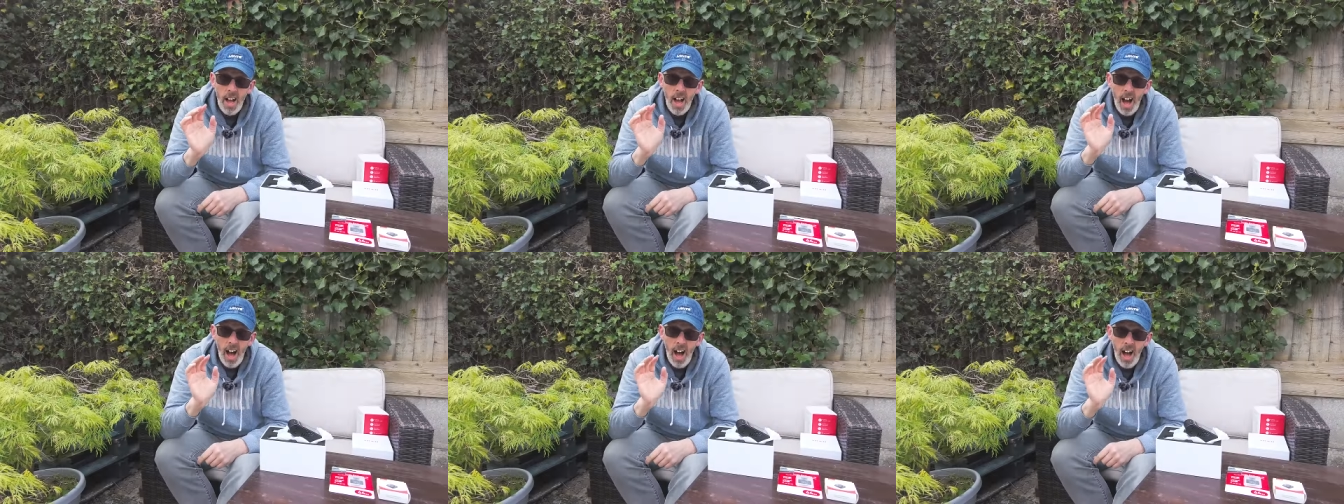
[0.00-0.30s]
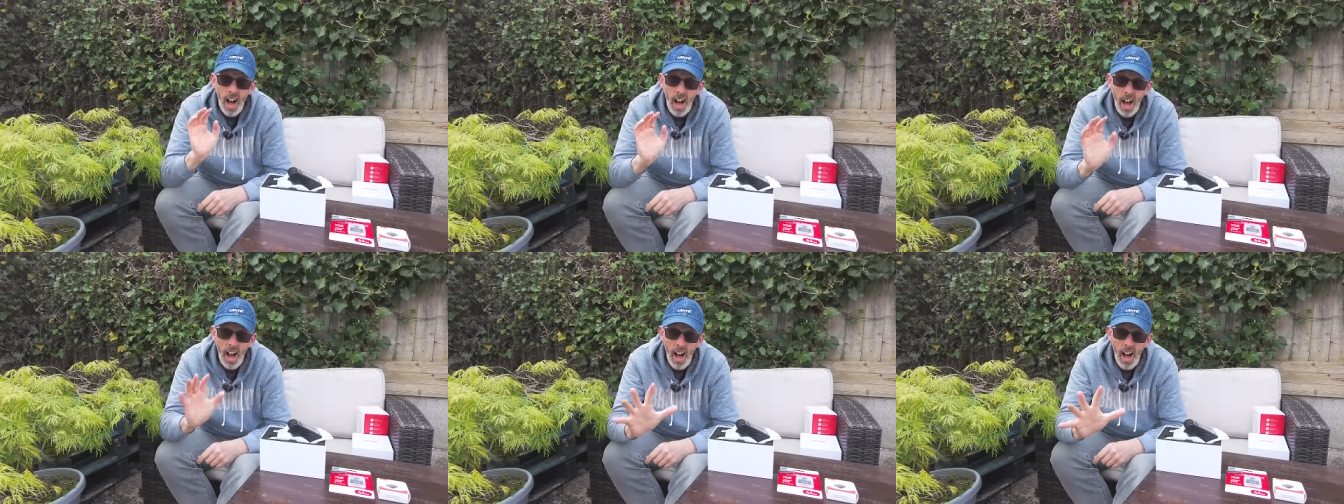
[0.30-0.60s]
a
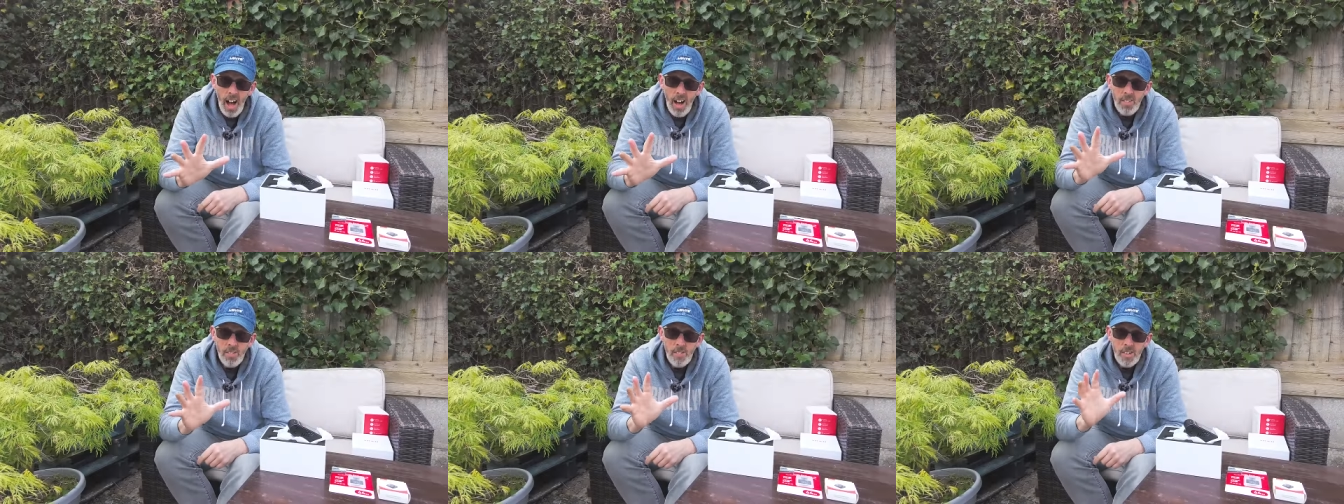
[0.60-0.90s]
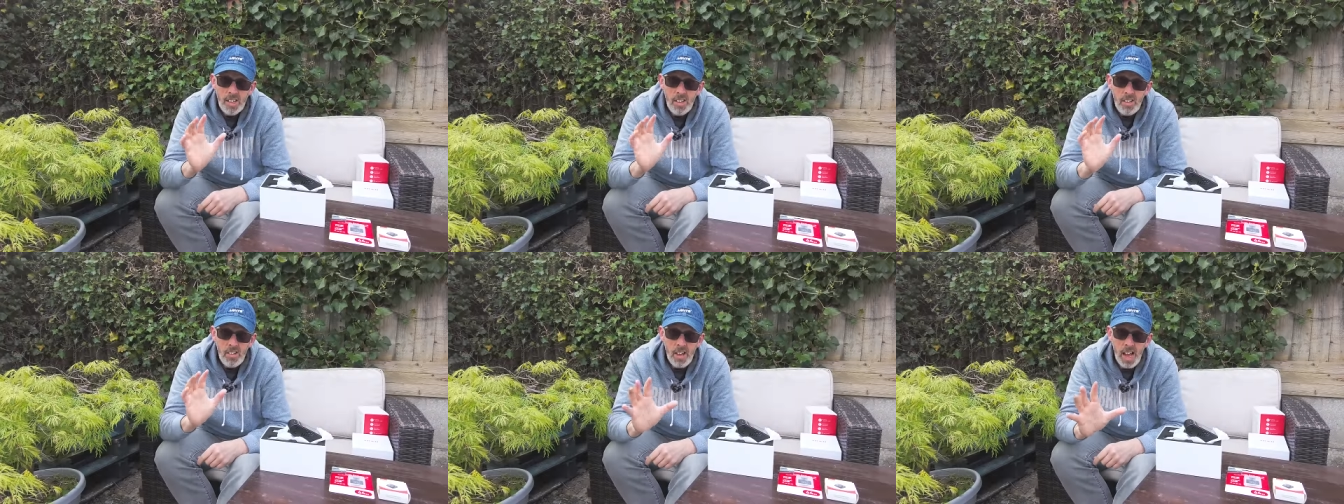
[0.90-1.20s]

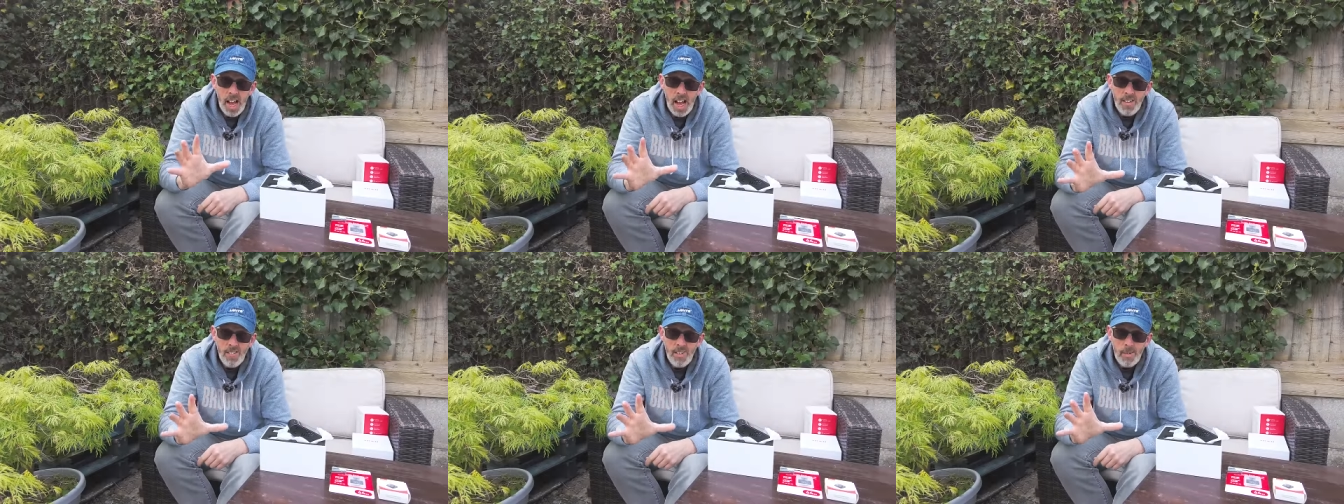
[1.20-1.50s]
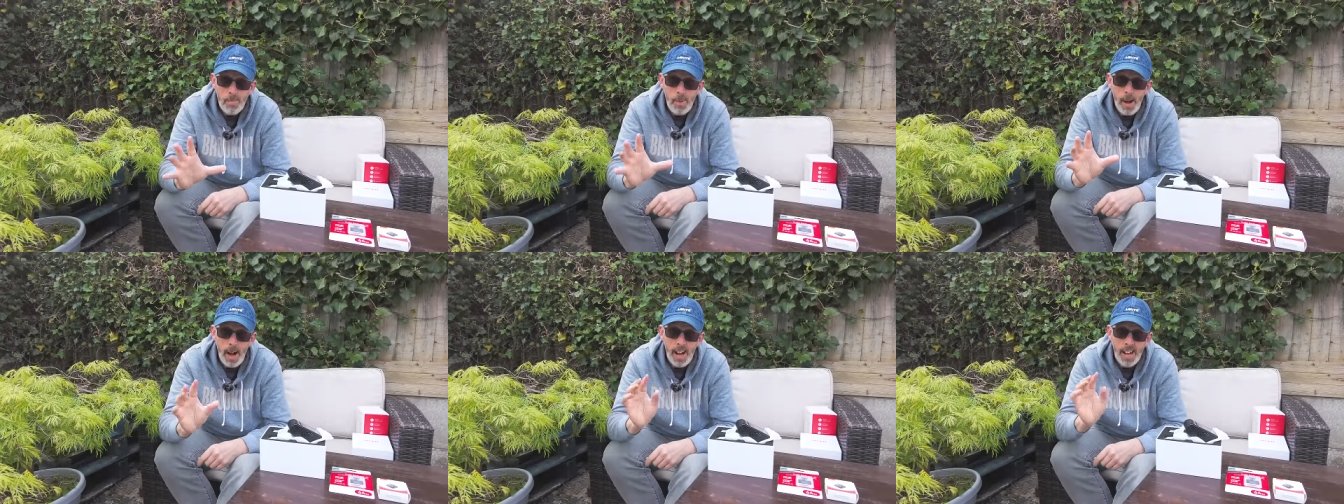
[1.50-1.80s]
half
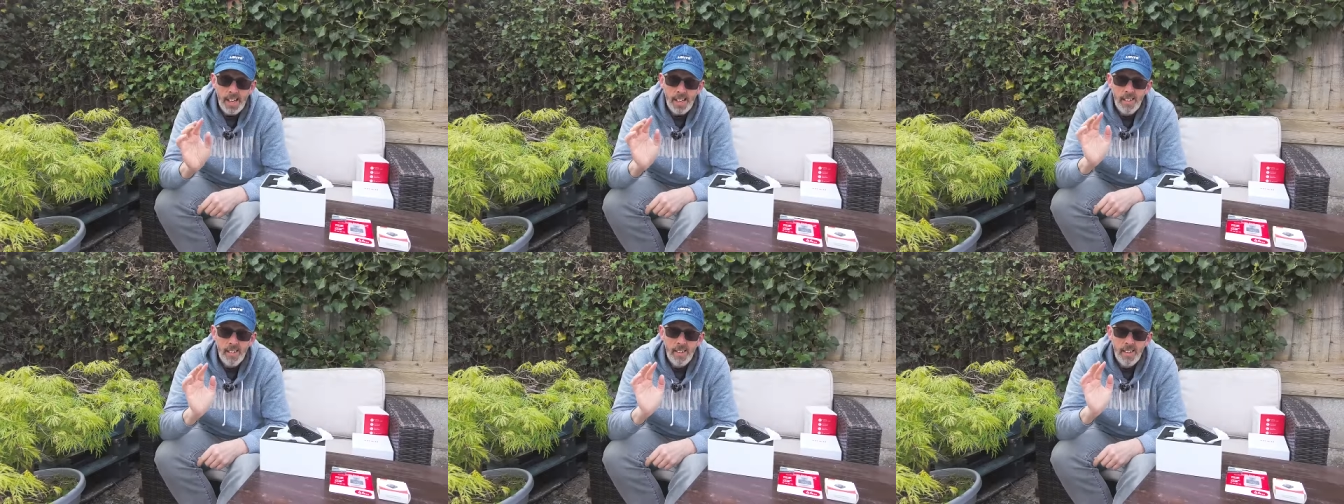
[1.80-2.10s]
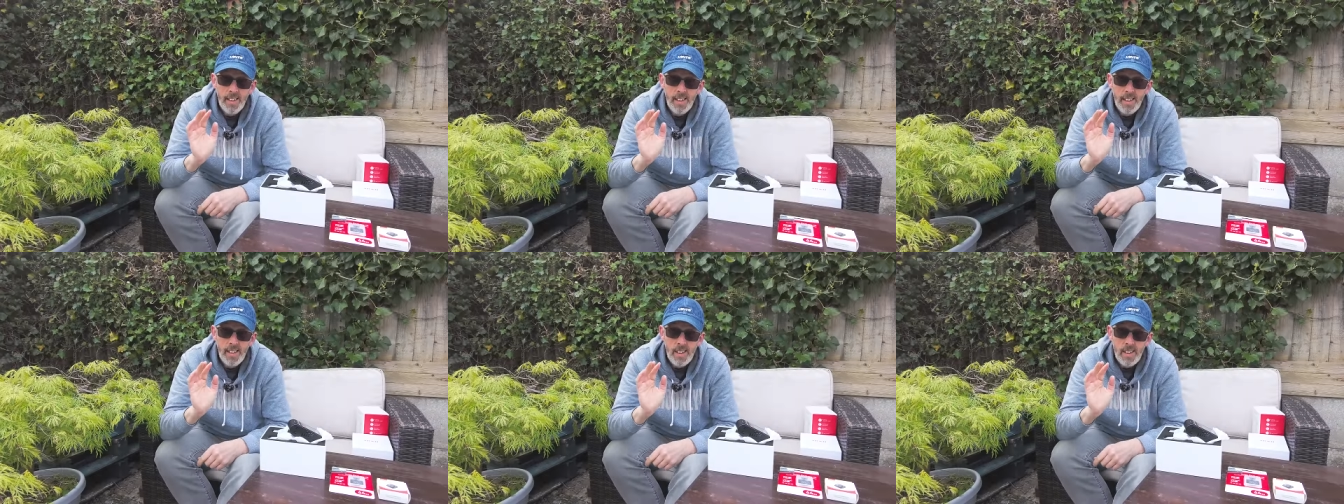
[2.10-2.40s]
terabyte
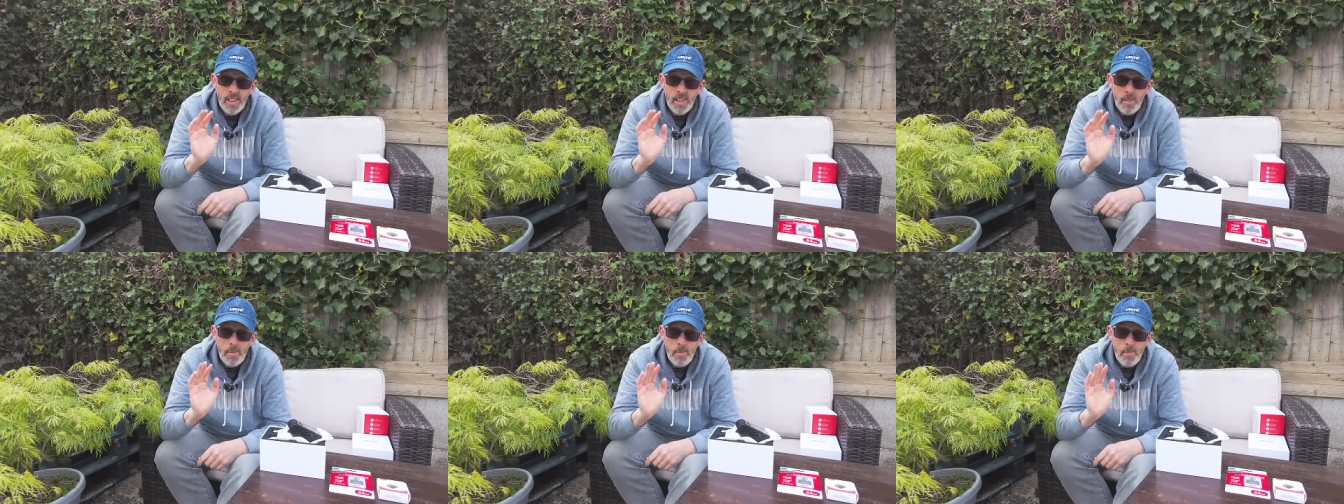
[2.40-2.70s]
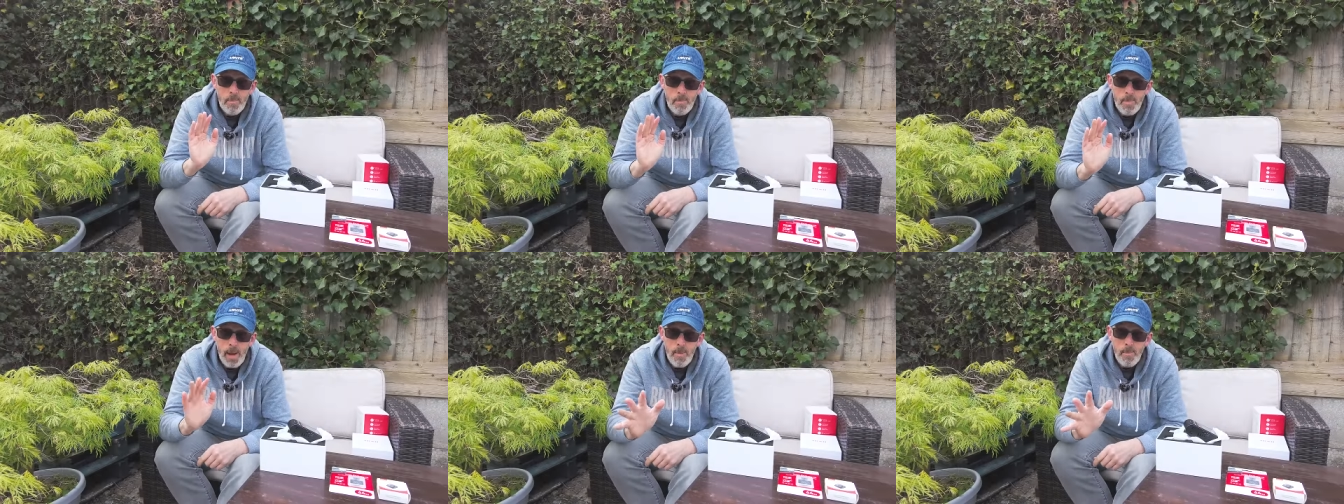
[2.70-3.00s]

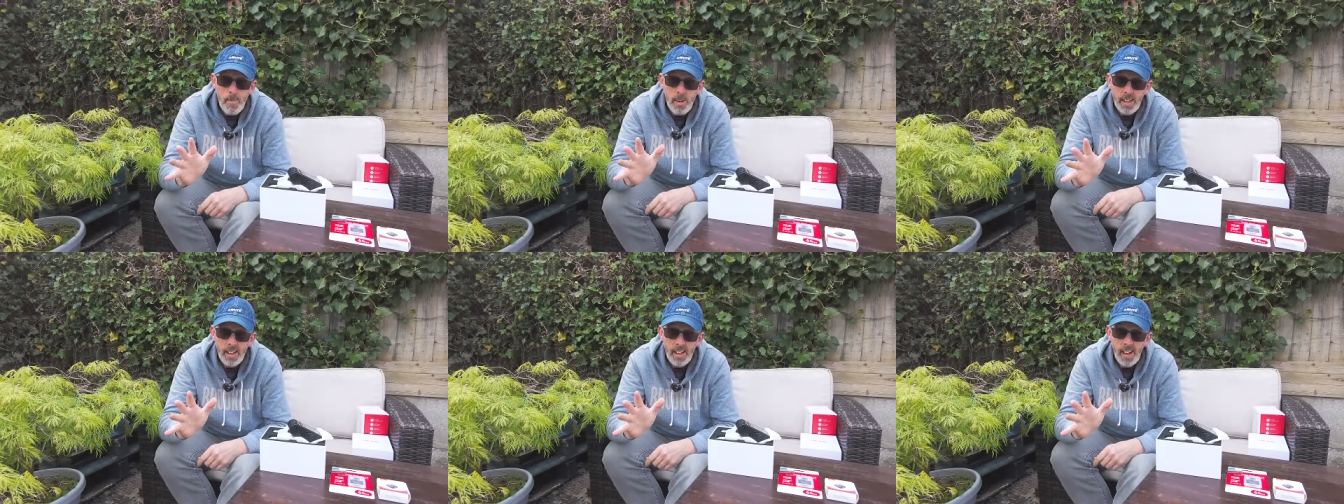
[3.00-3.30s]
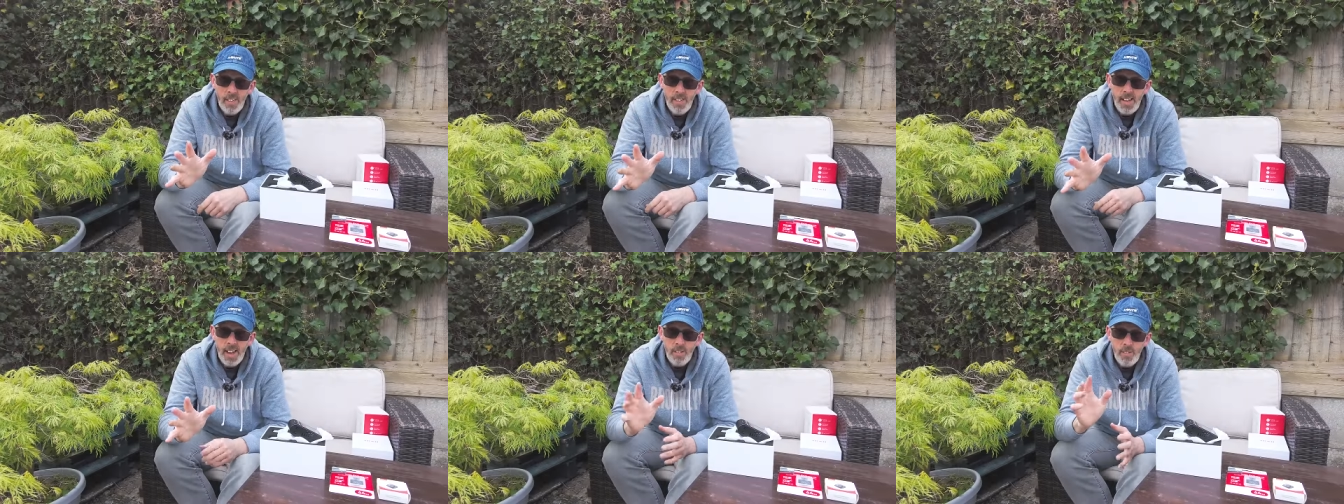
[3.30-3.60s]
memory
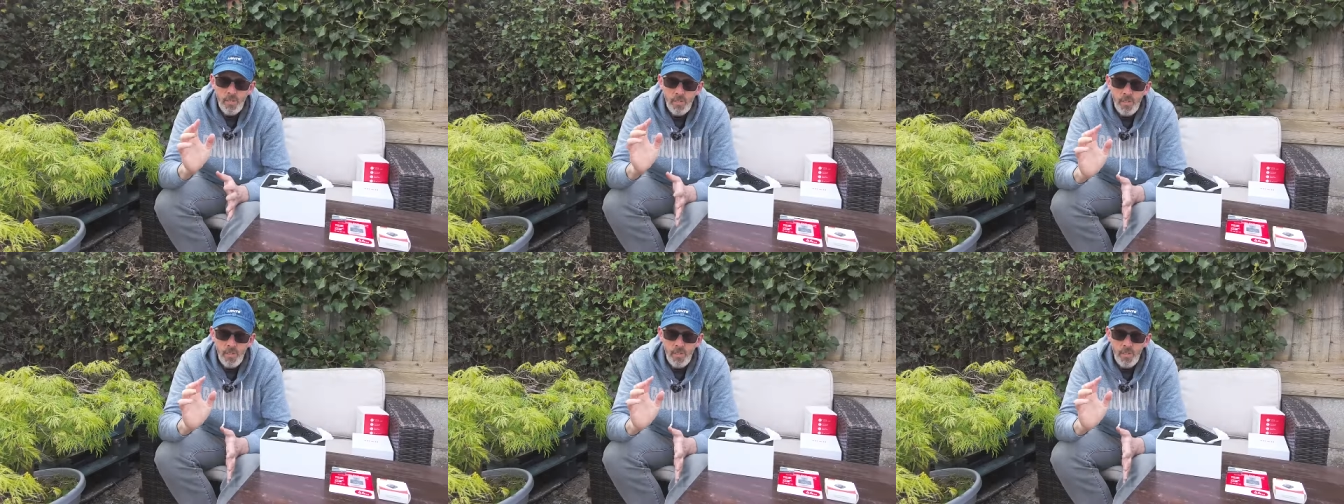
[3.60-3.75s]
card. That's